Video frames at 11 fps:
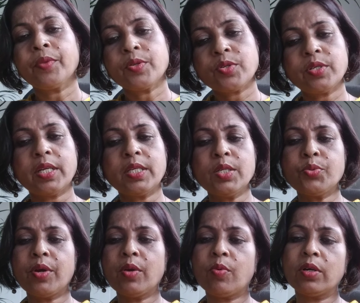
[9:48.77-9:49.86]
So that is
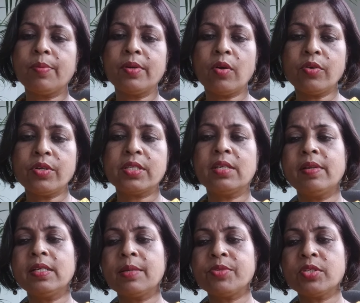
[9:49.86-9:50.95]
why what happened on reasonable
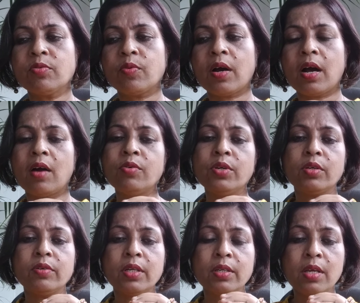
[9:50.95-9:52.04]
examination, how you
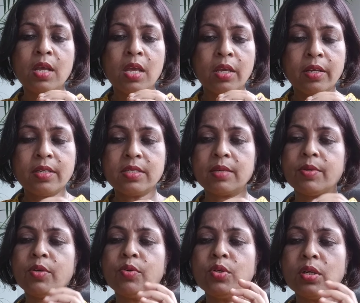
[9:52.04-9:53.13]
could not can discover, you
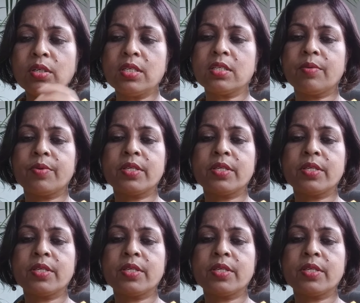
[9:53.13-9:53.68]
could not discover.